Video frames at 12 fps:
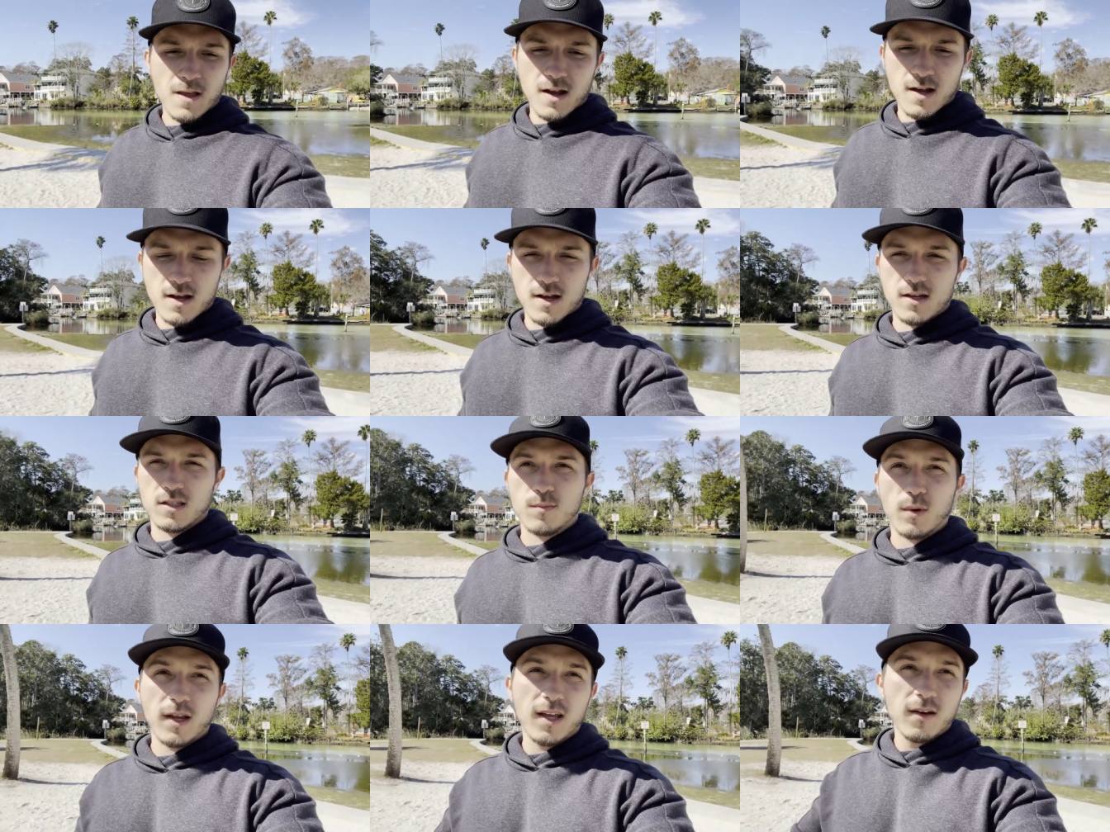uh,
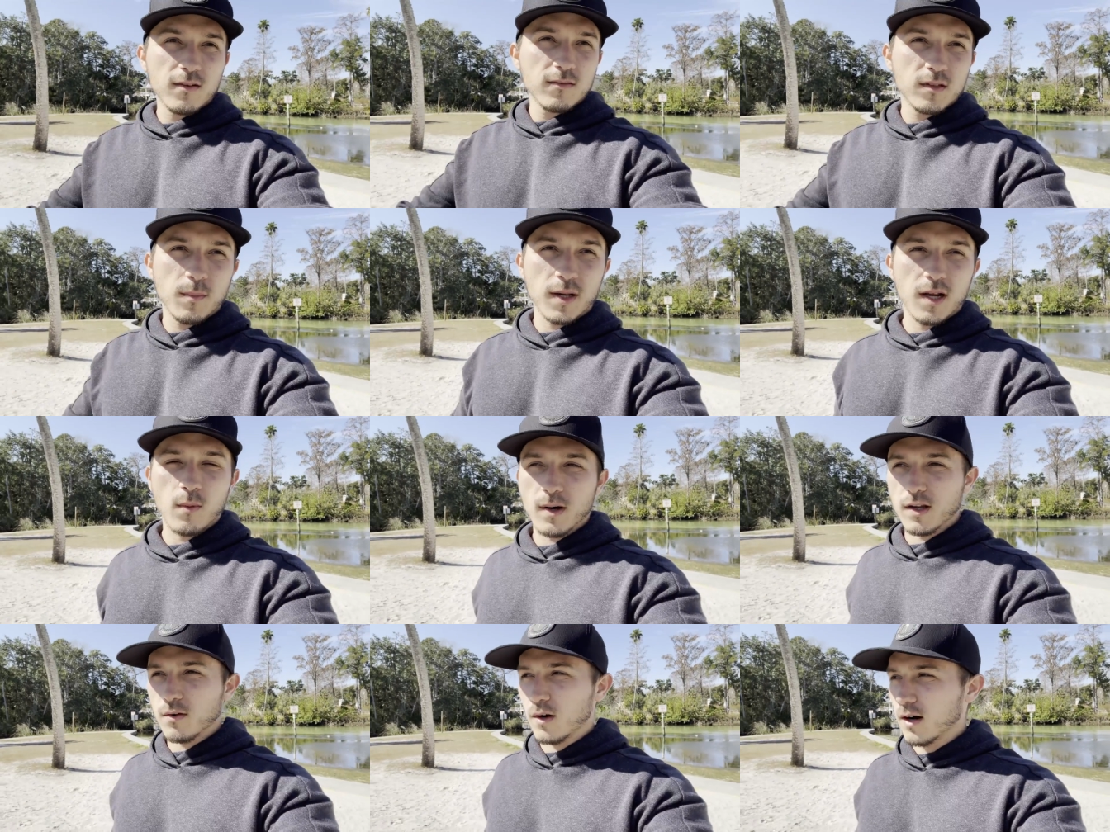Spring Hill, depending on where
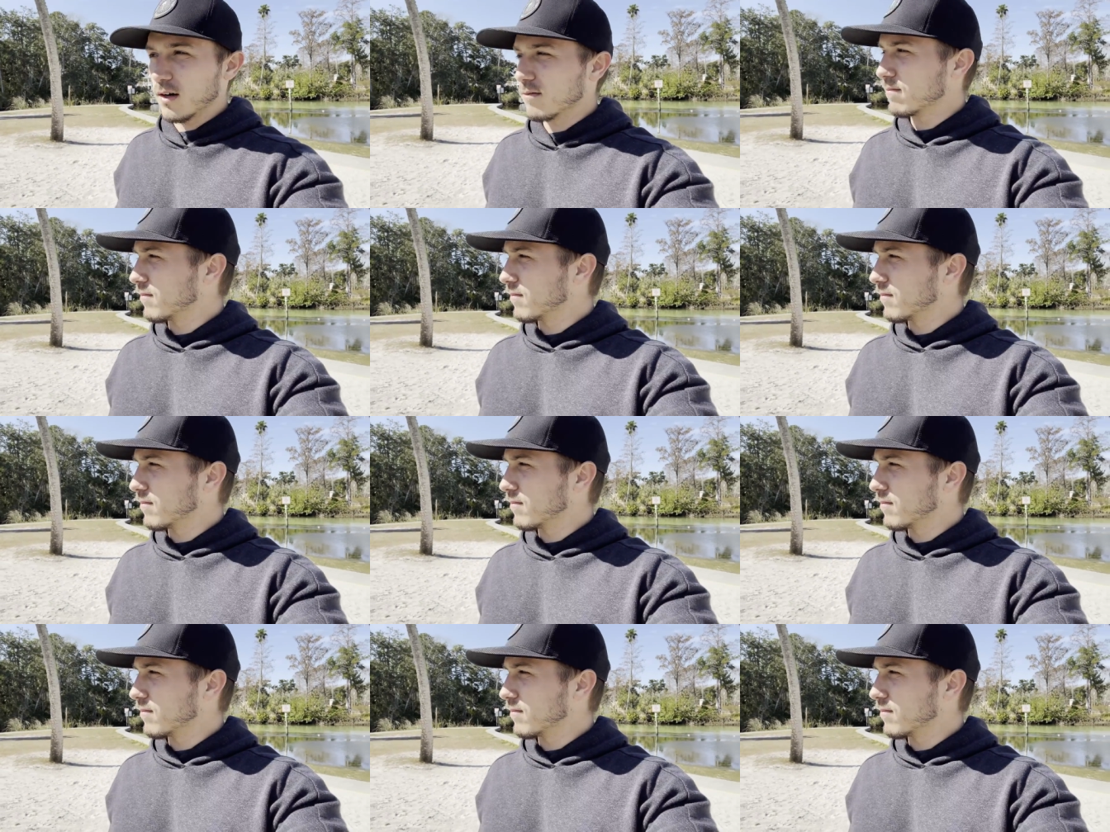you are.